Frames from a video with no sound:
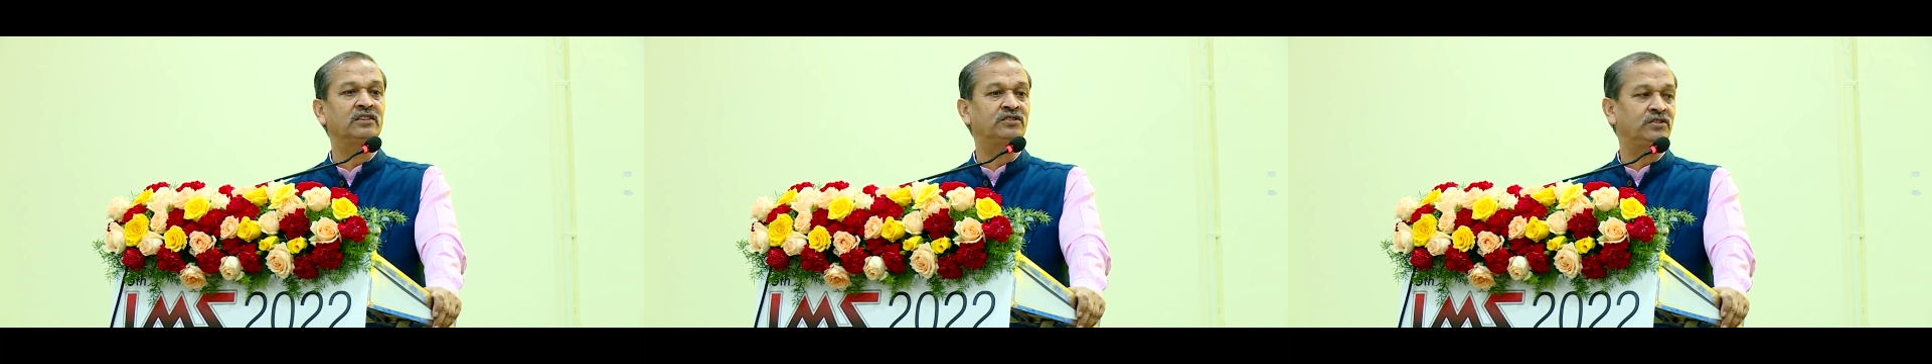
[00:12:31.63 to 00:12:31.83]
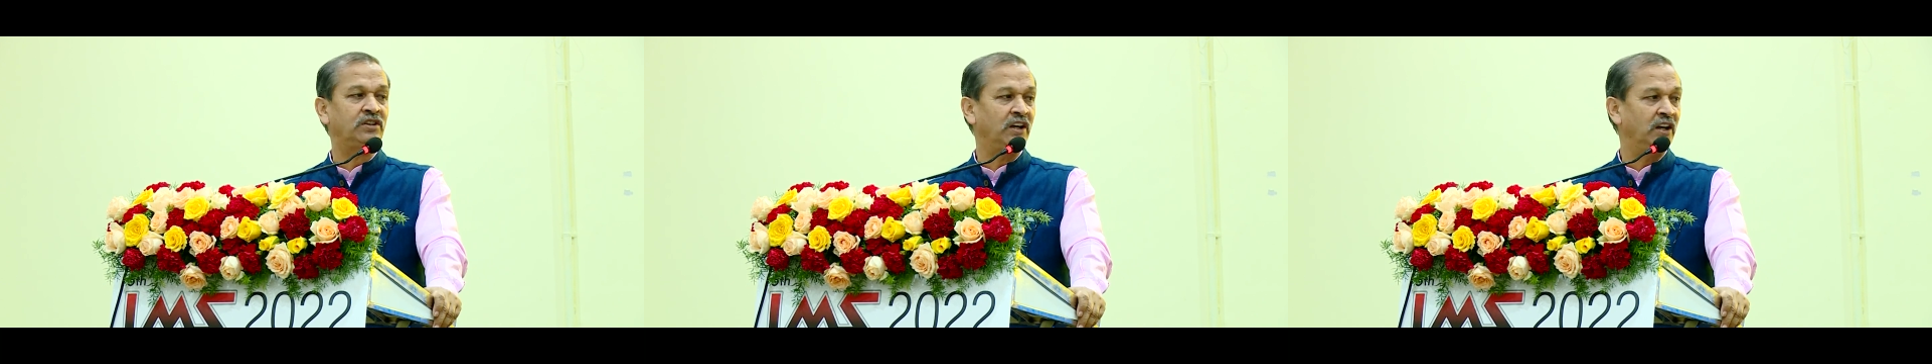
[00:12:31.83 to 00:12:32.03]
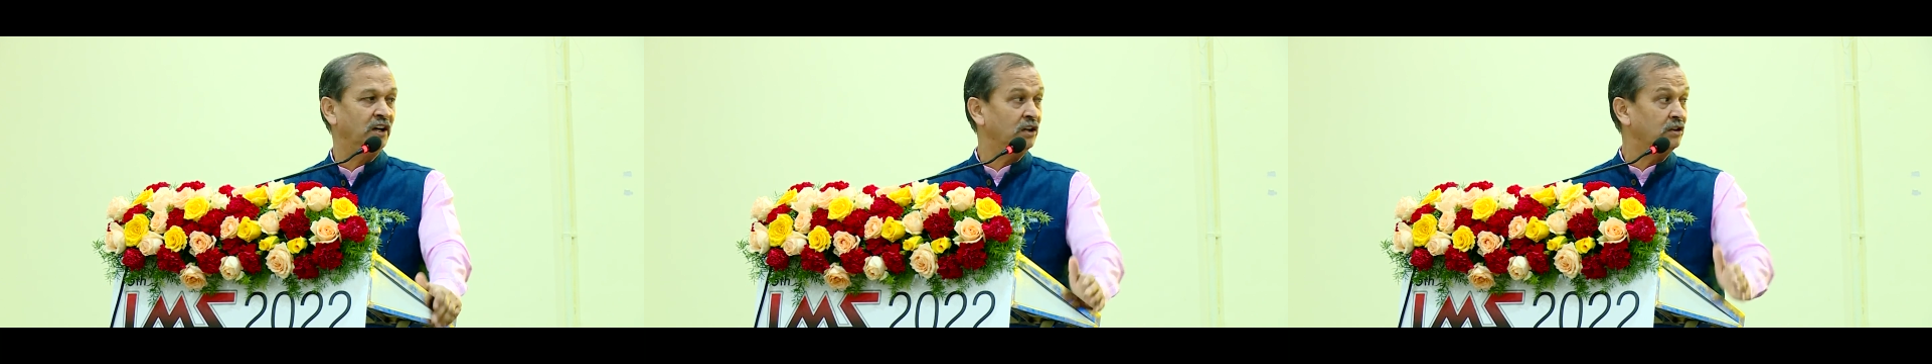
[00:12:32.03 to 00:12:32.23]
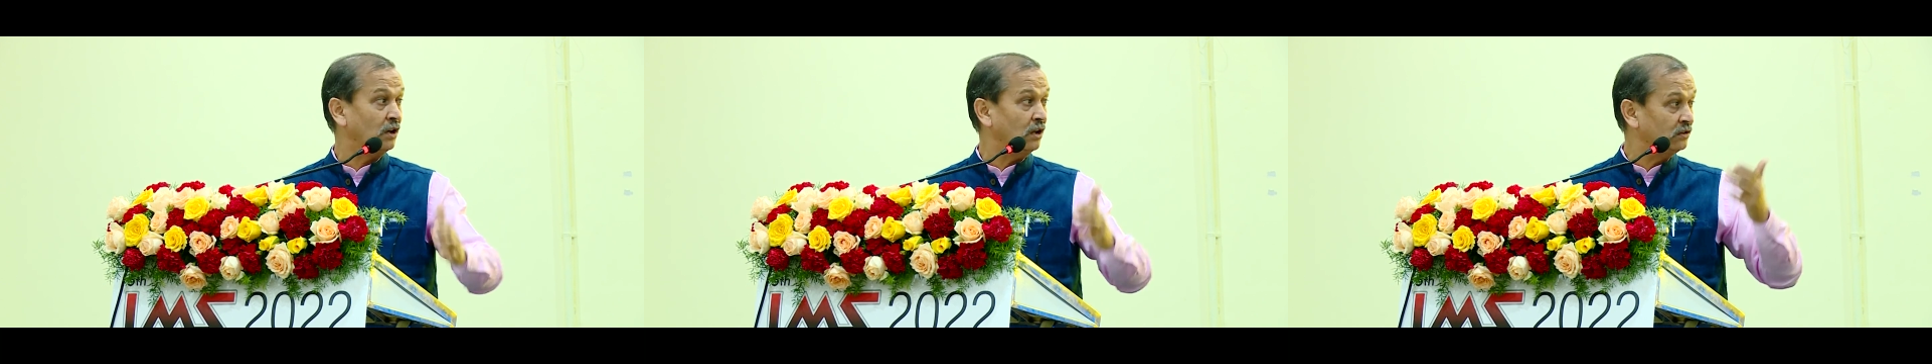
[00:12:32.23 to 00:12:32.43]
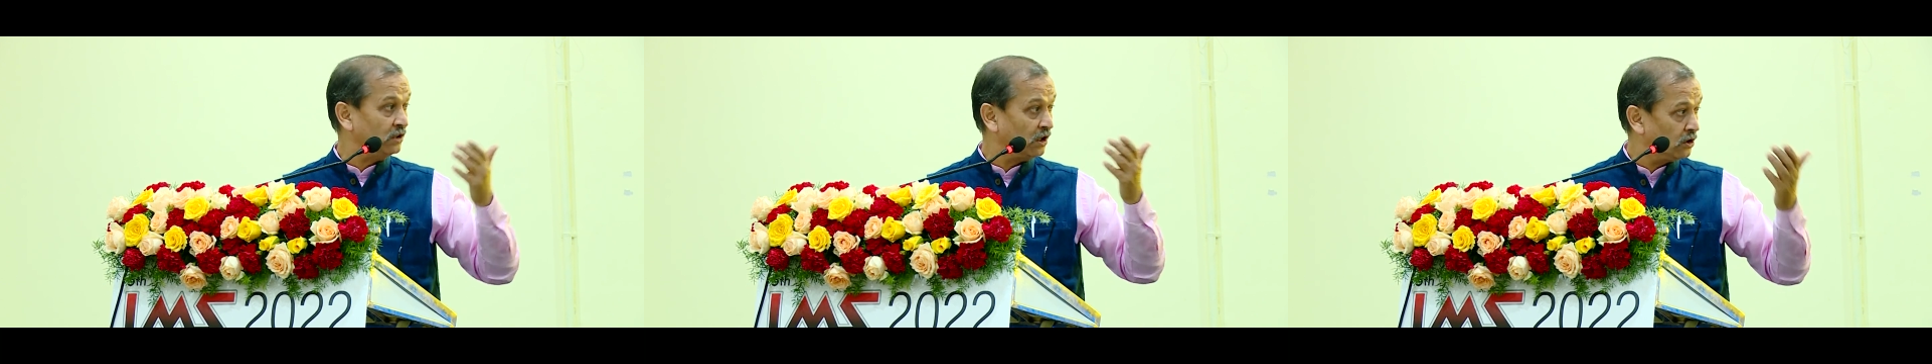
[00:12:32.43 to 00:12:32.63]
state
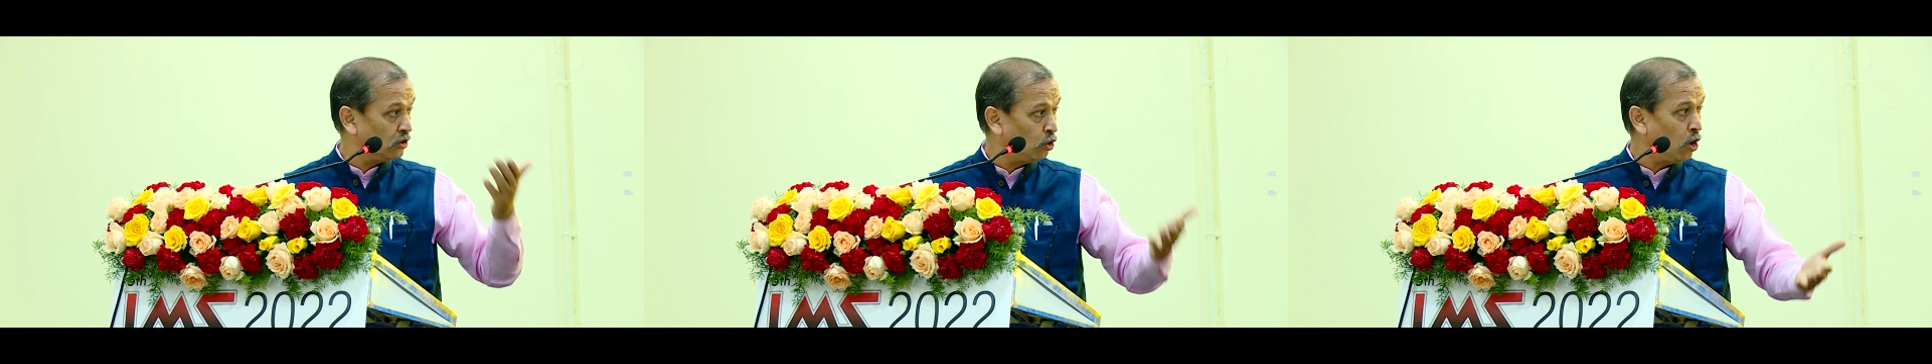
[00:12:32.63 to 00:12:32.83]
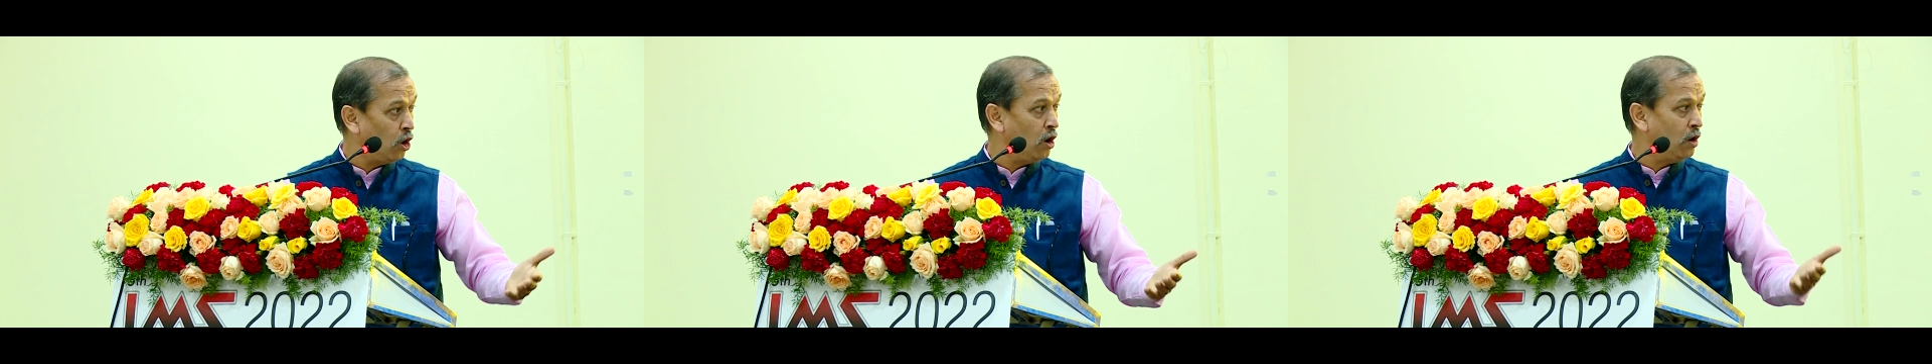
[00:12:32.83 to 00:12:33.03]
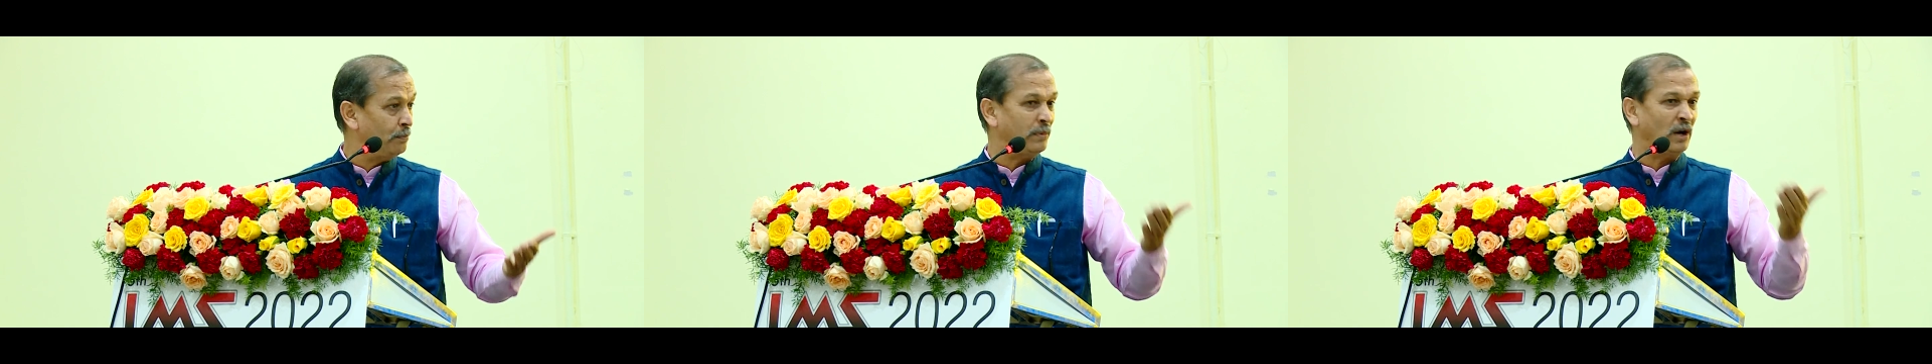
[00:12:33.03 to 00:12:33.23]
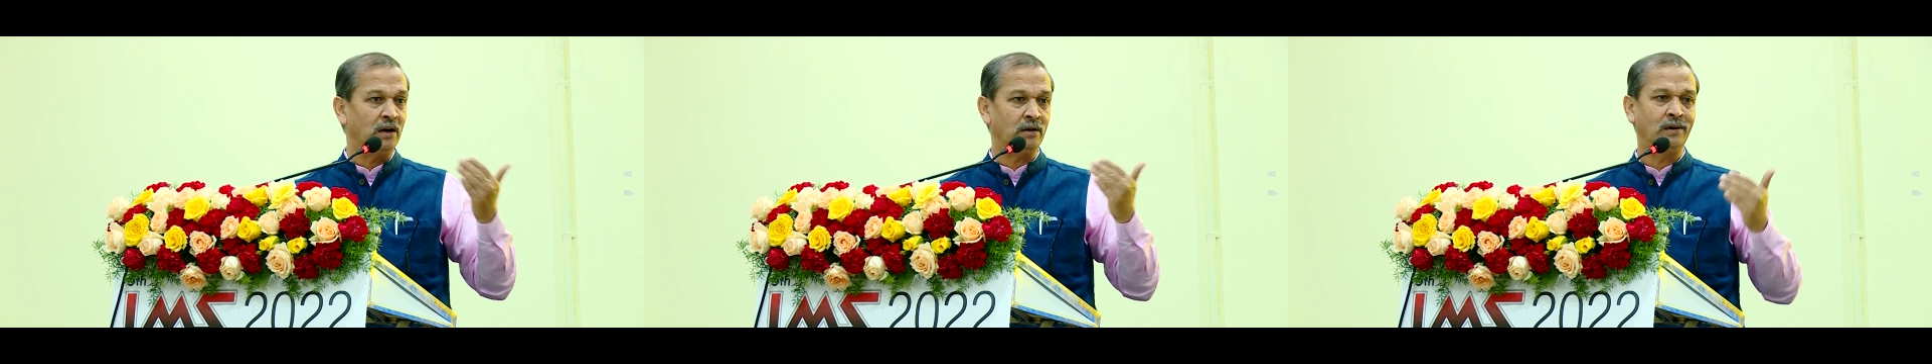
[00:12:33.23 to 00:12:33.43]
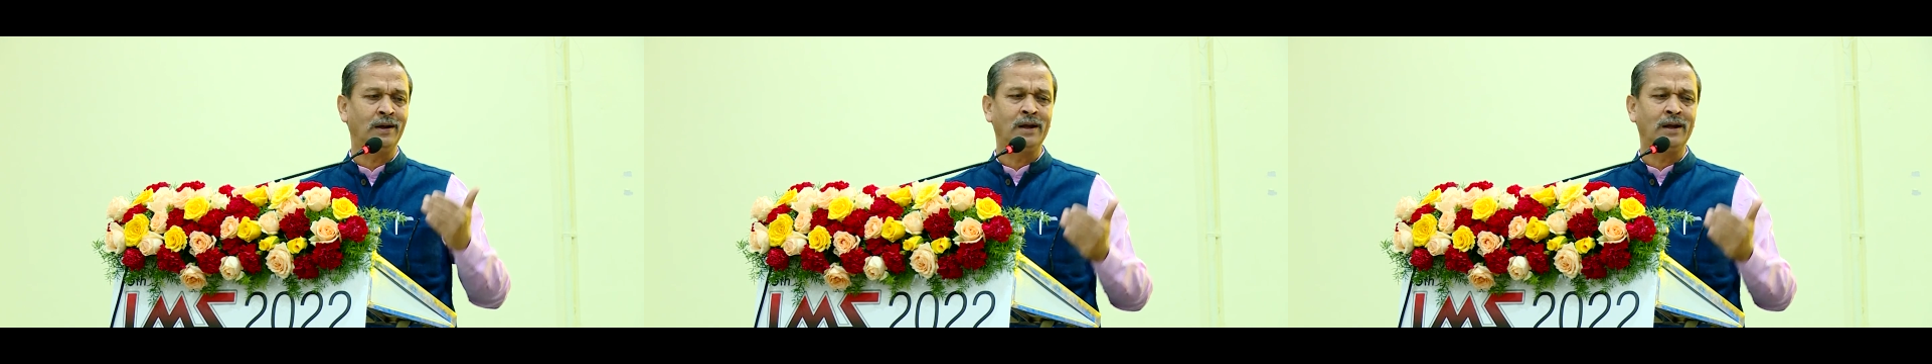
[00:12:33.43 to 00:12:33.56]
or the crop or